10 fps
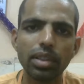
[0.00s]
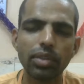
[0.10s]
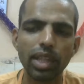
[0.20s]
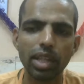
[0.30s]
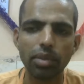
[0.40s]

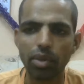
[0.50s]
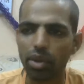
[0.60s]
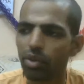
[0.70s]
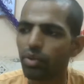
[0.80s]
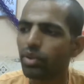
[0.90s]
We can
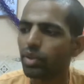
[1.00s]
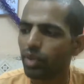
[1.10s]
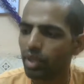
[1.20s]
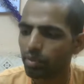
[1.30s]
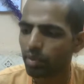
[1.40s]
follow
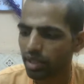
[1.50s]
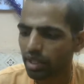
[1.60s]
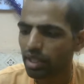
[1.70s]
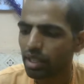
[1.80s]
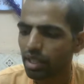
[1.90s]
one
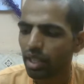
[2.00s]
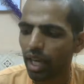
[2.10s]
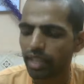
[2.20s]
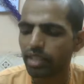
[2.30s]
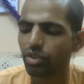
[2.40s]
person
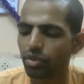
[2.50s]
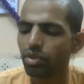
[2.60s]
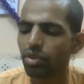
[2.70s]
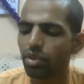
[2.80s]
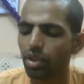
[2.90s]
as a
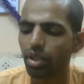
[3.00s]
guru